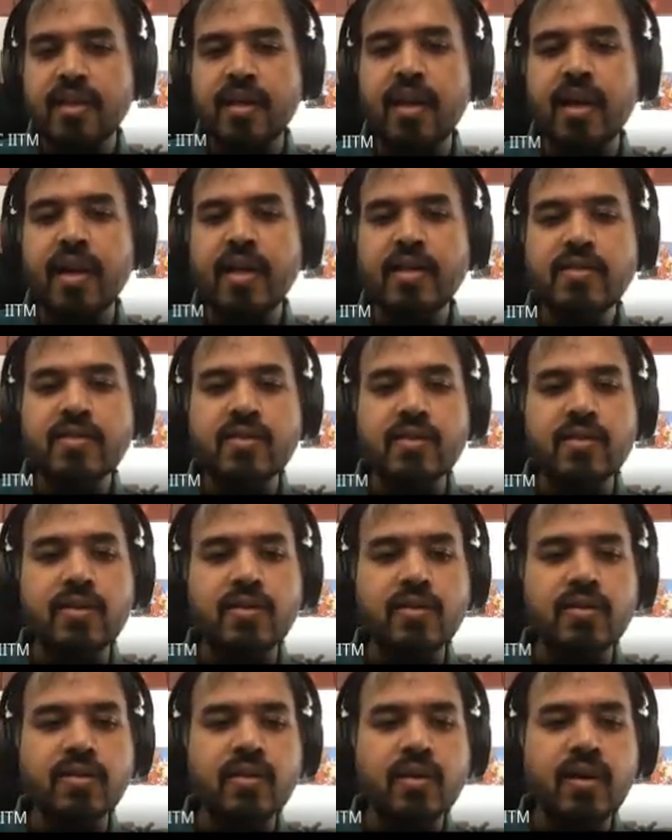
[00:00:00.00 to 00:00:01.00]
right?
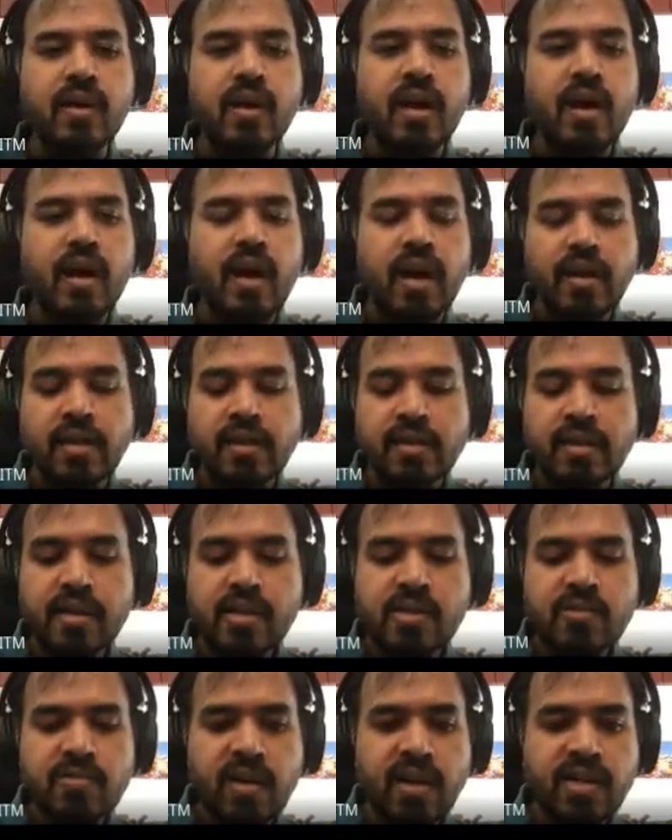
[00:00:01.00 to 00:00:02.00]
So
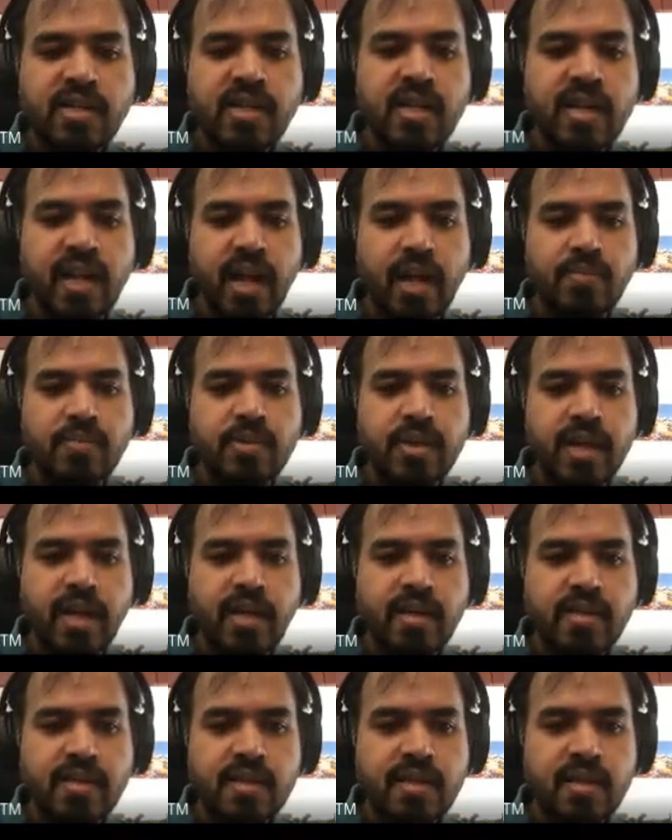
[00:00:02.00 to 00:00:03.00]
this function type
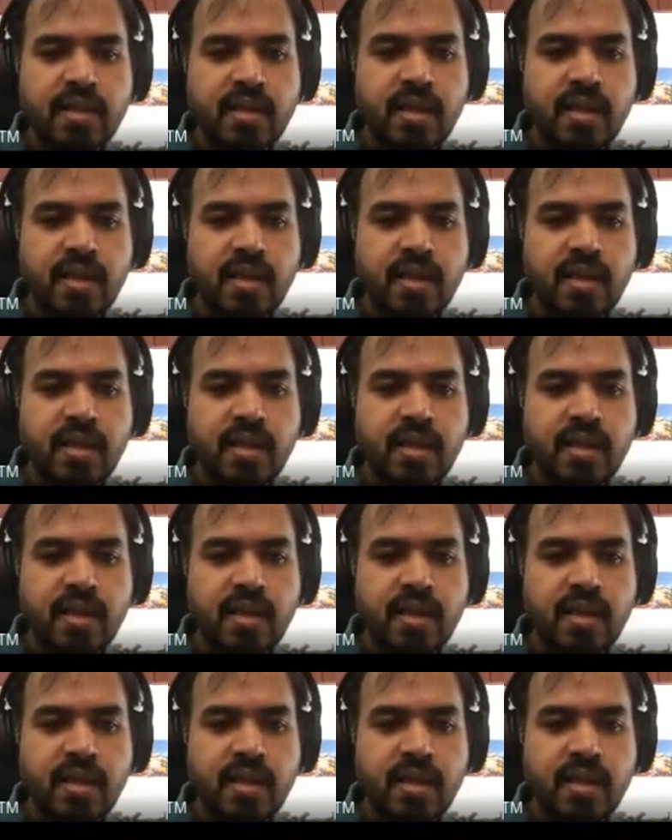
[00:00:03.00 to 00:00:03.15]
checks,